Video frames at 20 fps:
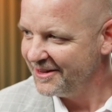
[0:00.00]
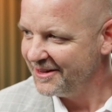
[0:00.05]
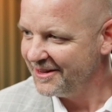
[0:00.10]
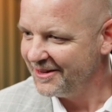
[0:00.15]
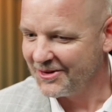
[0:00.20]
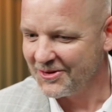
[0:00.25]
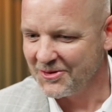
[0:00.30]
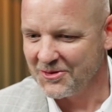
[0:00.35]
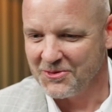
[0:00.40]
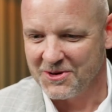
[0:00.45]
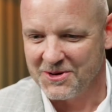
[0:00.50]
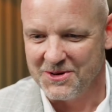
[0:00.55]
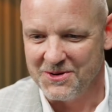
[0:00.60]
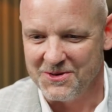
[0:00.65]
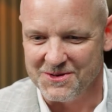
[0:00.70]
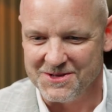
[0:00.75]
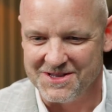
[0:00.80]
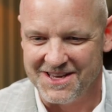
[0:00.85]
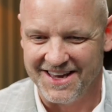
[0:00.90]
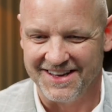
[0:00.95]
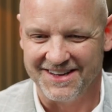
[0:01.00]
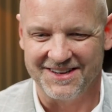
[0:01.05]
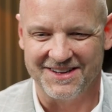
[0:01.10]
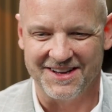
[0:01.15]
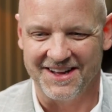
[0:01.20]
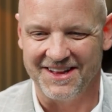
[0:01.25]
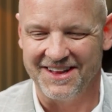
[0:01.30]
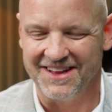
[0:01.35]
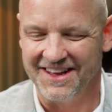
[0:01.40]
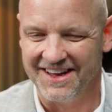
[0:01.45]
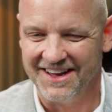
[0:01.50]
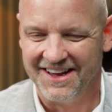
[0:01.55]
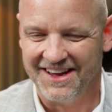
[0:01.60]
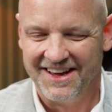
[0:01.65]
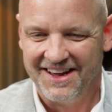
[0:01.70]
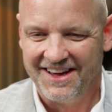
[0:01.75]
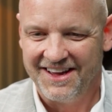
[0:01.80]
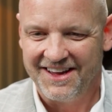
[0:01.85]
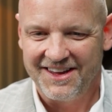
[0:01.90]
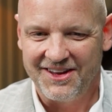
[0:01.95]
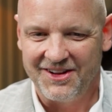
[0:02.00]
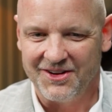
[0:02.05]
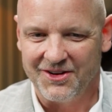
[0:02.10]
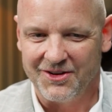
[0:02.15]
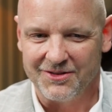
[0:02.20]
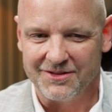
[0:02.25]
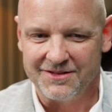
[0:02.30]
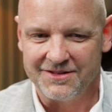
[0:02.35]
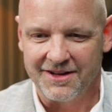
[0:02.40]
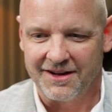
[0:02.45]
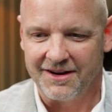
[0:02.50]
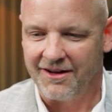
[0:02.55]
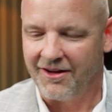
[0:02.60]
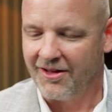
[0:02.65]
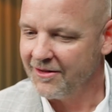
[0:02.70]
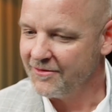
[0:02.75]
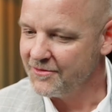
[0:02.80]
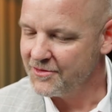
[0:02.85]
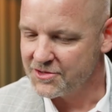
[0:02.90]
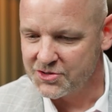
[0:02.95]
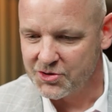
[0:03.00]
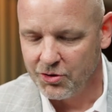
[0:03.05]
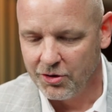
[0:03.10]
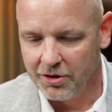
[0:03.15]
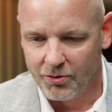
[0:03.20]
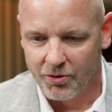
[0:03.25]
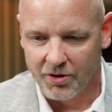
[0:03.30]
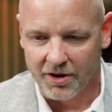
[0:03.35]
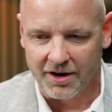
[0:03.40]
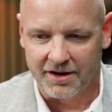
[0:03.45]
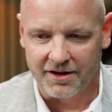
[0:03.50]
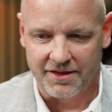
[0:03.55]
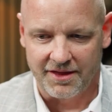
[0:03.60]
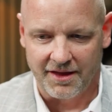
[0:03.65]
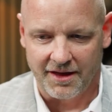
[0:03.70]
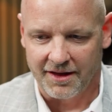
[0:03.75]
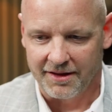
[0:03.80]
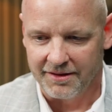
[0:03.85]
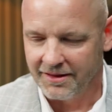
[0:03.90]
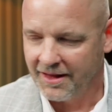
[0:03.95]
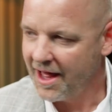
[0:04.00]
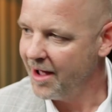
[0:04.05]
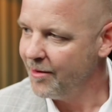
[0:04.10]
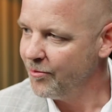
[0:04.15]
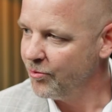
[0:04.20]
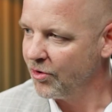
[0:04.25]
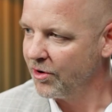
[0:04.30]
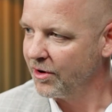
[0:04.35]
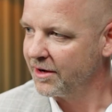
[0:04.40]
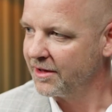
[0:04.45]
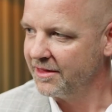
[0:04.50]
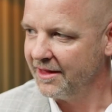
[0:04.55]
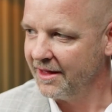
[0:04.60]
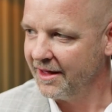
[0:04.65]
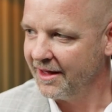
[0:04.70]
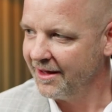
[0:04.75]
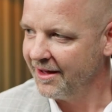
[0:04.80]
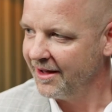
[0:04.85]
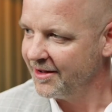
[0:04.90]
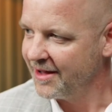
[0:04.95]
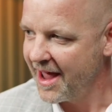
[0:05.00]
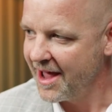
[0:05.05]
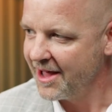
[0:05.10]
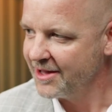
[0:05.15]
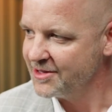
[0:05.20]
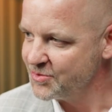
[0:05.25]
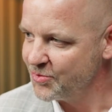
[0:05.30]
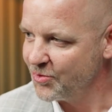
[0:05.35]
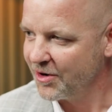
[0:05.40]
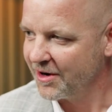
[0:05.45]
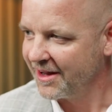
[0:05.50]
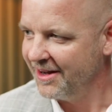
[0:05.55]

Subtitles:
You're the one who's done all of the school work, the lab work, the hands work,